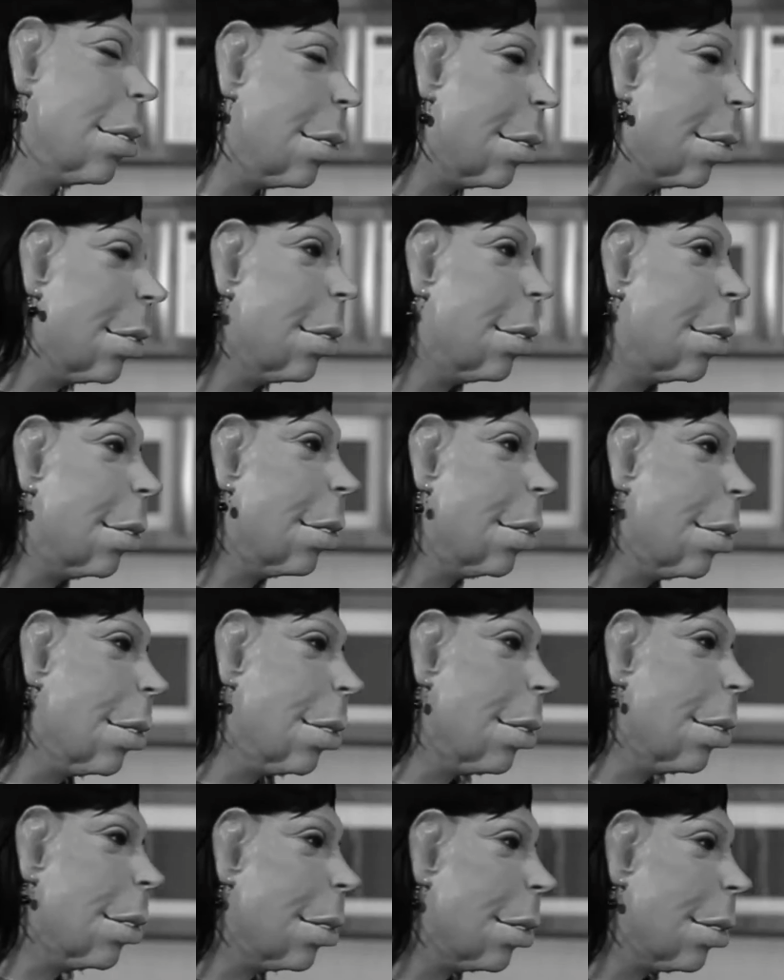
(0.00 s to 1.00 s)
Is there a
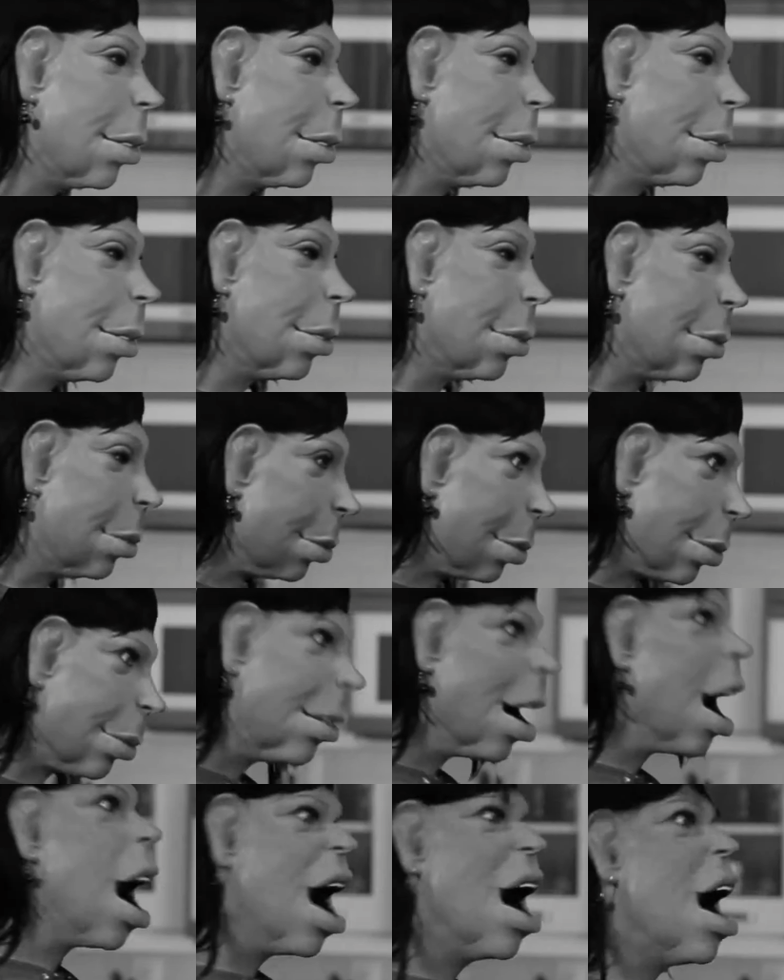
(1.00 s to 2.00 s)
mysterious stranger living in your